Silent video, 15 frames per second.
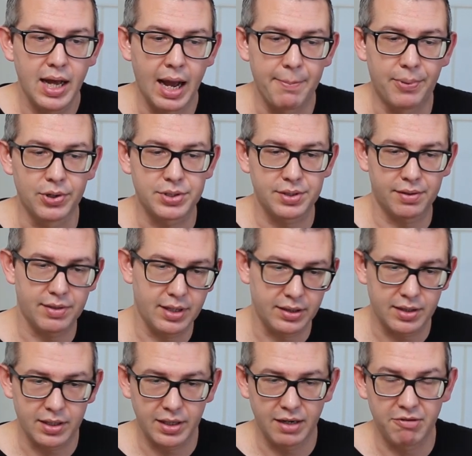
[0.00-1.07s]
I personally think
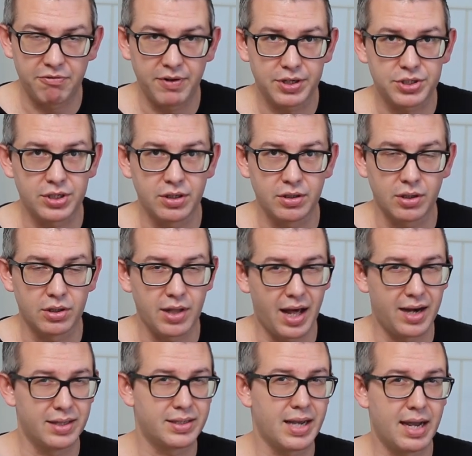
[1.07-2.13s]
that in fiction, a
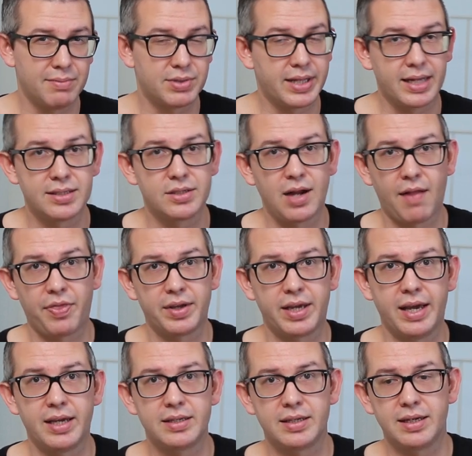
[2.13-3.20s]
lot of the times that's not the
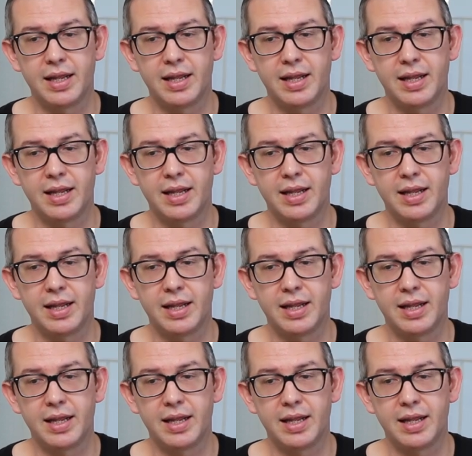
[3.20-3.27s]
case.